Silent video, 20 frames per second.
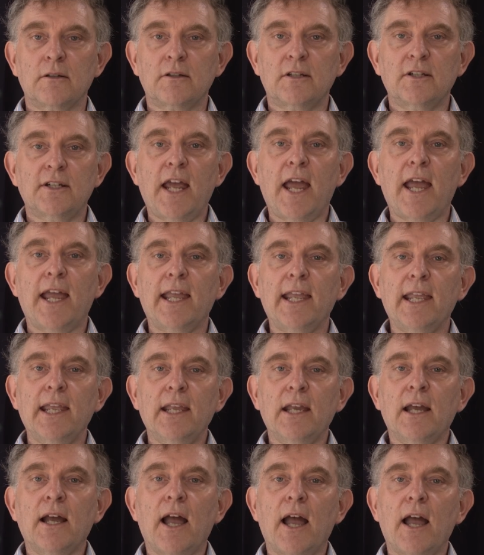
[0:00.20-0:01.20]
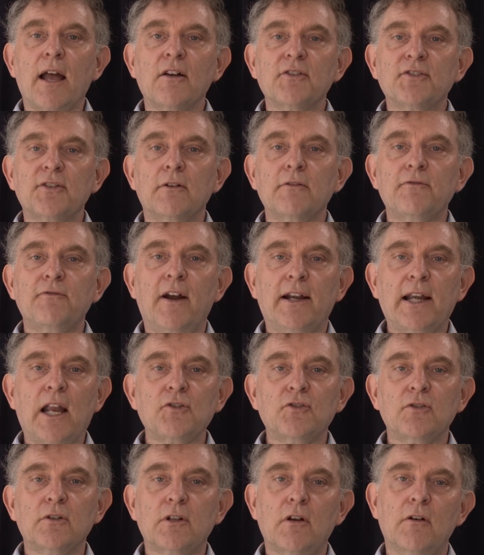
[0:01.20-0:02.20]
Today, household
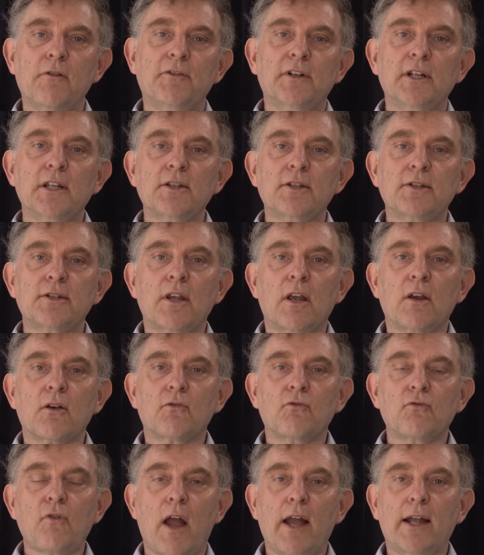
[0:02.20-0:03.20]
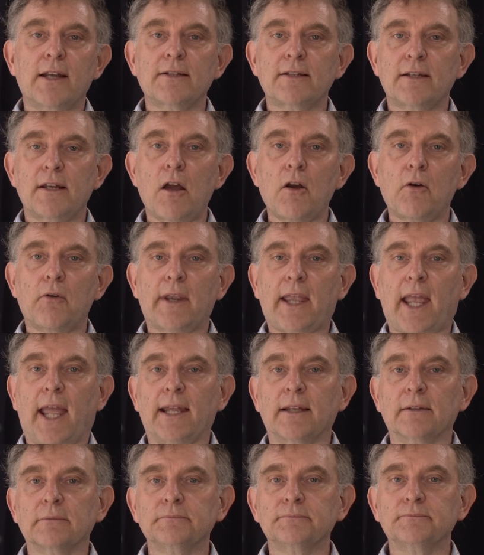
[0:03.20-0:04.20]
financial confidence grinds lower
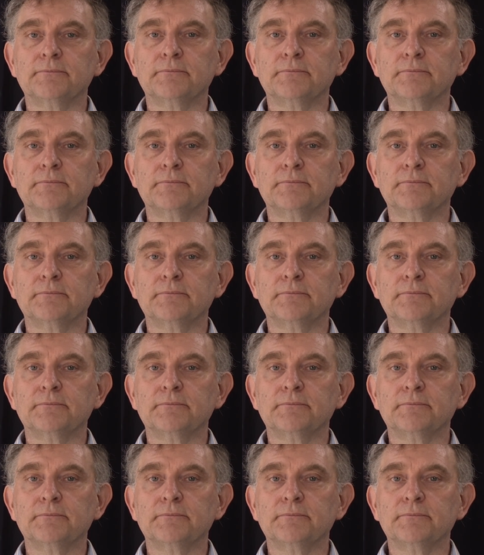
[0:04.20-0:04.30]
again.